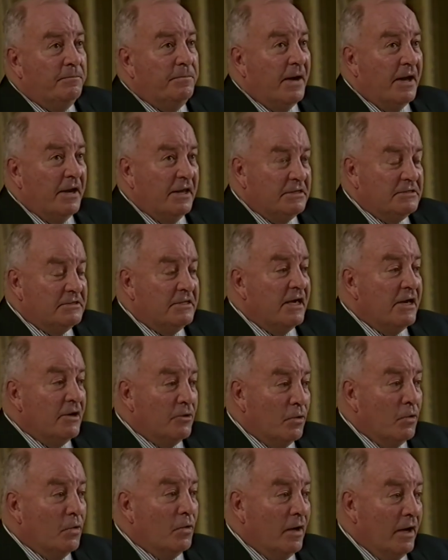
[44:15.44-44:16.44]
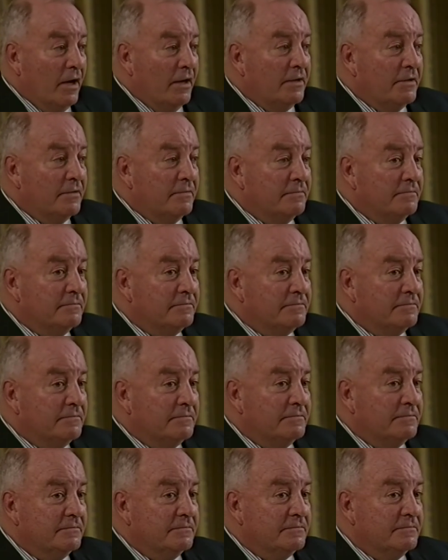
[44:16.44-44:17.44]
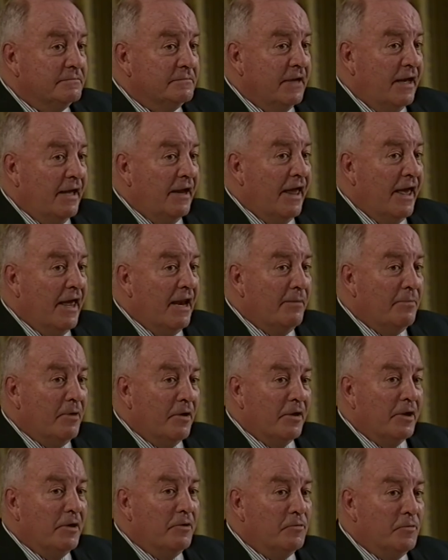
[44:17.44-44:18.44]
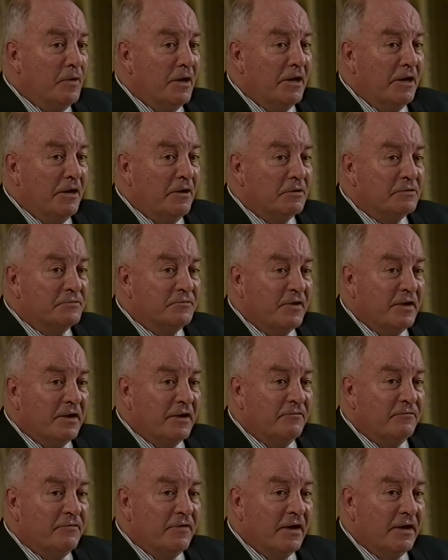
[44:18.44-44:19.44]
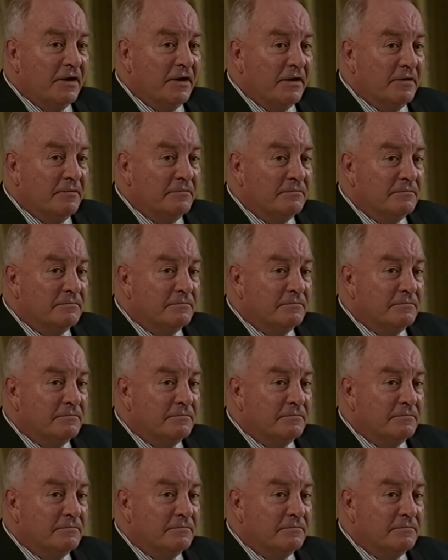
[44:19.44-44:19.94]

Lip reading: But it's there, all right. And anybody who really looks for it can find it.